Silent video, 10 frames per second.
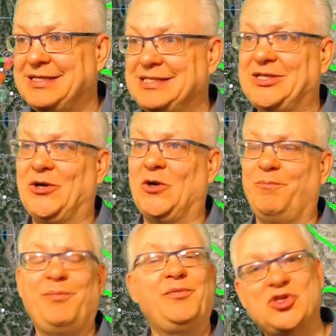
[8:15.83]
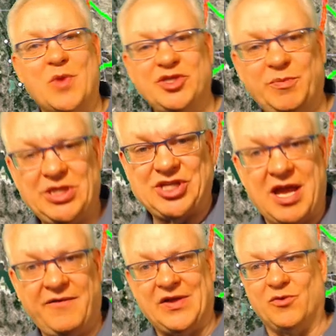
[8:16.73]
So just want you to be
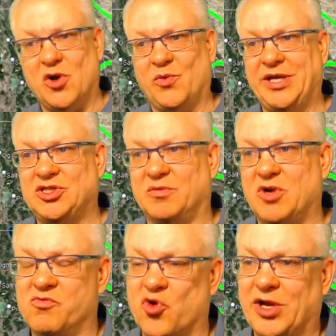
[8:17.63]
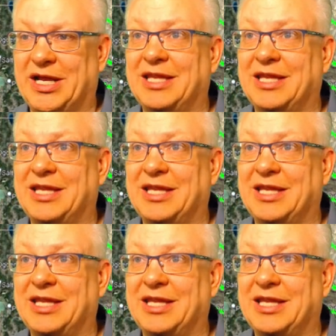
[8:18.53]
safe on the roadways tomorrow morning.